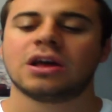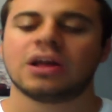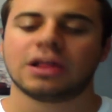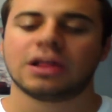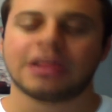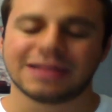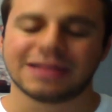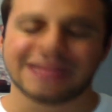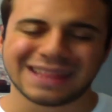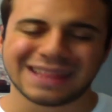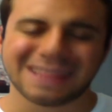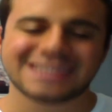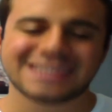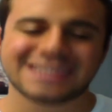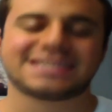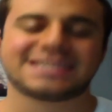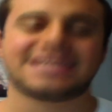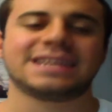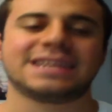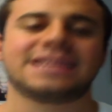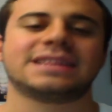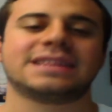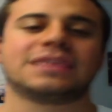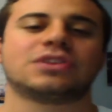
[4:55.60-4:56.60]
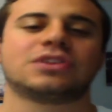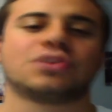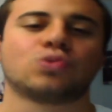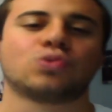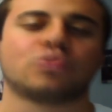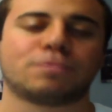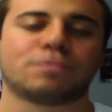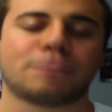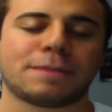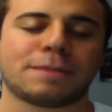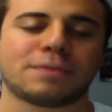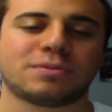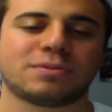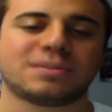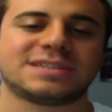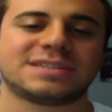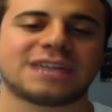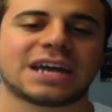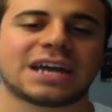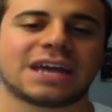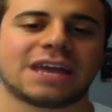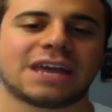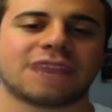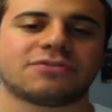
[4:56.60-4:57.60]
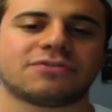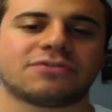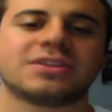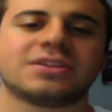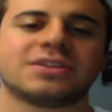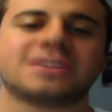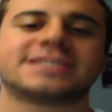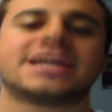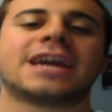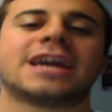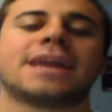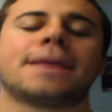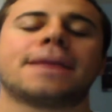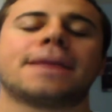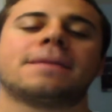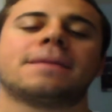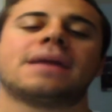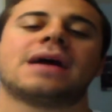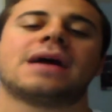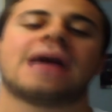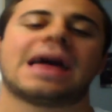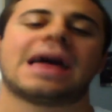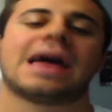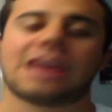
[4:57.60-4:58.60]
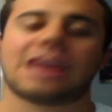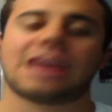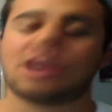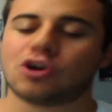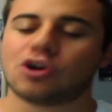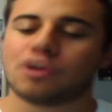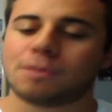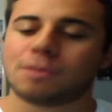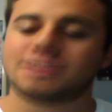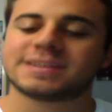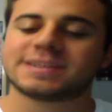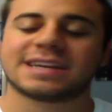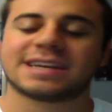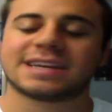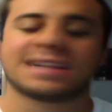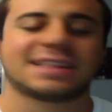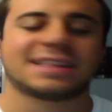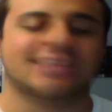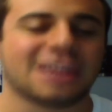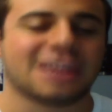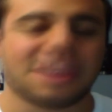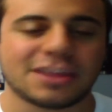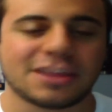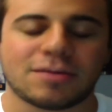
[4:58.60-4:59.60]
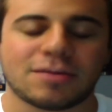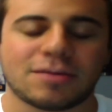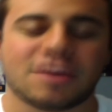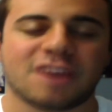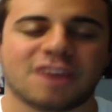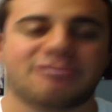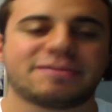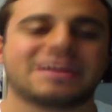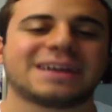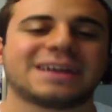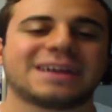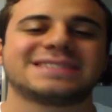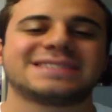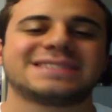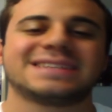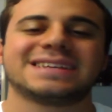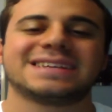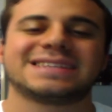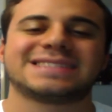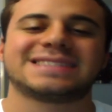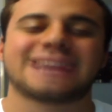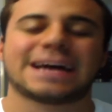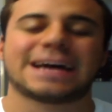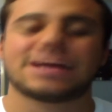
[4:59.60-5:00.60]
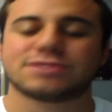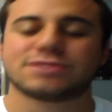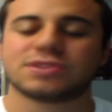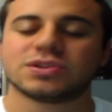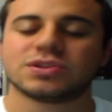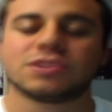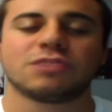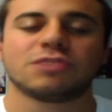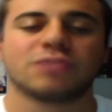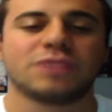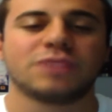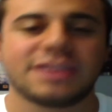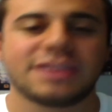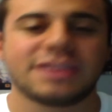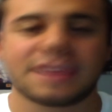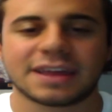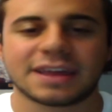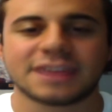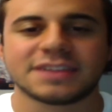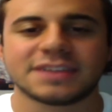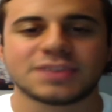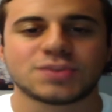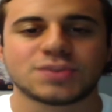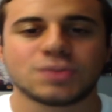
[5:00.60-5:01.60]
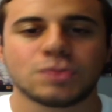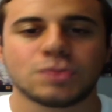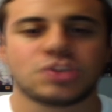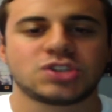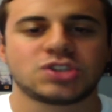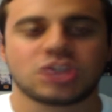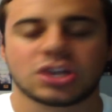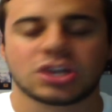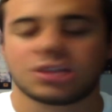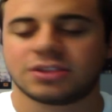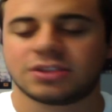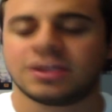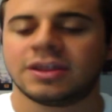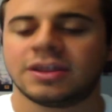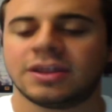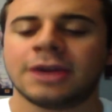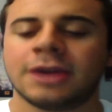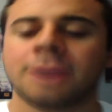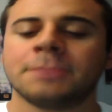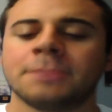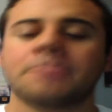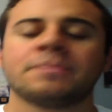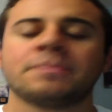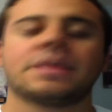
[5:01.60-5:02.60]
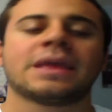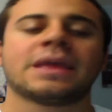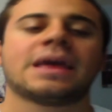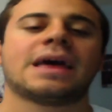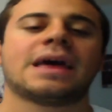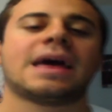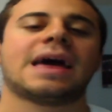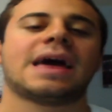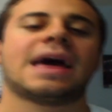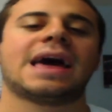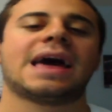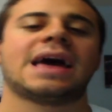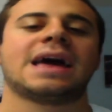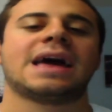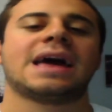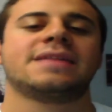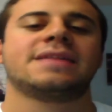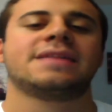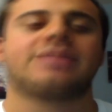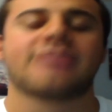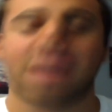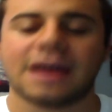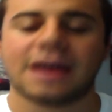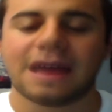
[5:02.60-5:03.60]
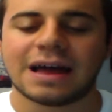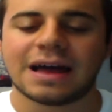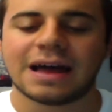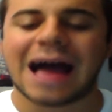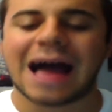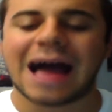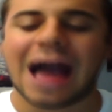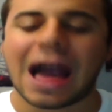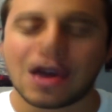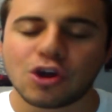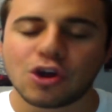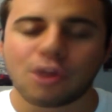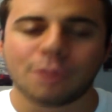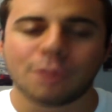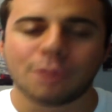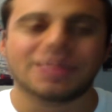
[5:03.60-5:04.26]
listen to Pippo Inzaghi after this game, and I hope he's going to tell them off, because it's absolutely ridiculous what we saw today. And I hope